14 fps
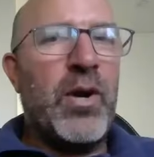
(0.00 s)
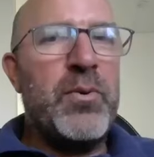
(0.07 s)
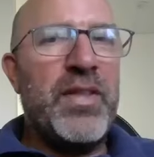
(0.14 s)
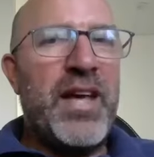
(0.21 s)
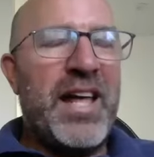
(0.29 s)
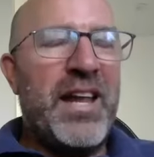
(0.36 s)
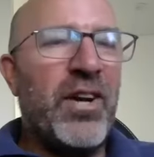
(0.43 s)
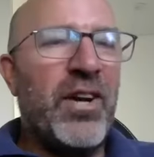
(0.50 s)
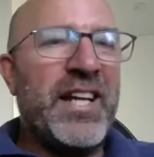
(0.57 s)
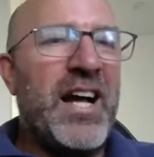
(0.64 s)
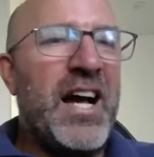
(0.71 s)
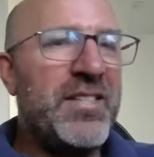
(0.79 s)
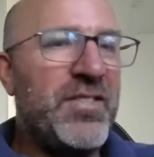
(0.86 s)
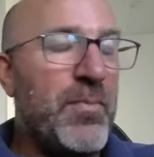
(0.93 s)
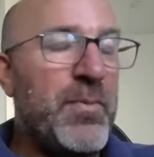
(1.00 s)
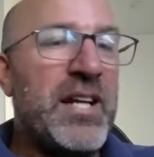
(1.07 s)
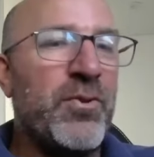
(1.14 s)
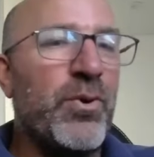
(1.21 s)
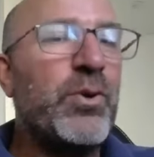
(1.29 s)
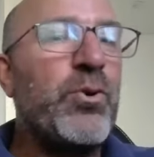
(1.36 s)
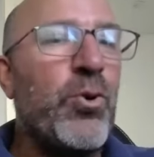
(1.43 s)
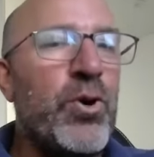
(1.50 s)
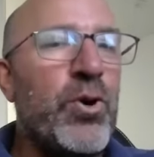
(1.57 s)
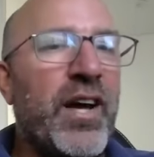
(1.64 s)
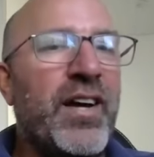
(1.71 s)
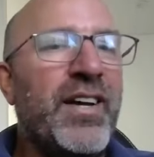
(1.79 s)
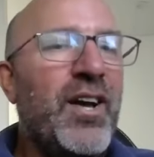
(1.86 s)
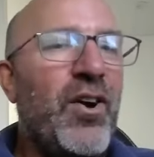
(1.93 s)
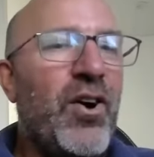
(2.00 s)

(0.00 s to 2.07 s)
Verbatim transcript: agree with that. And I get asked, I mean, as a recruiter,